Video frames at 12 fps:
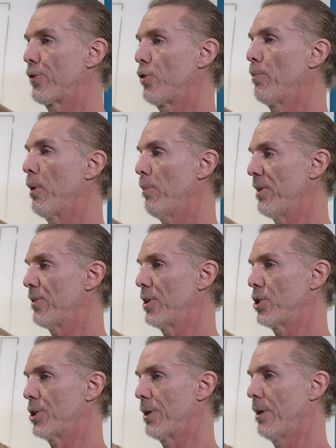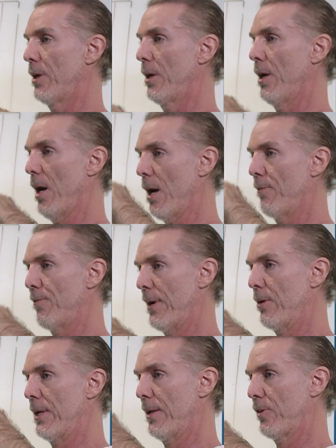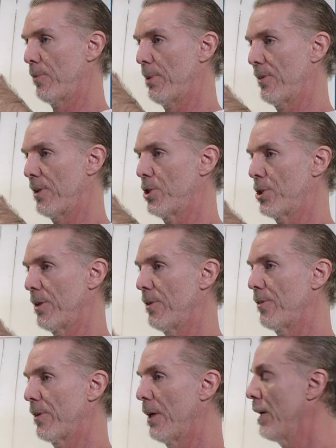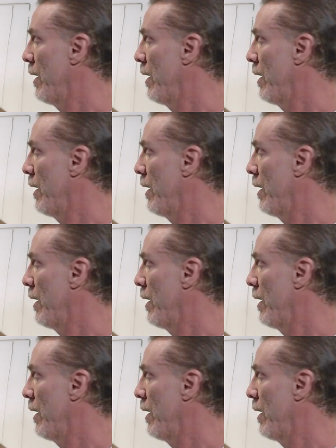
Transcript: superposition of various positions.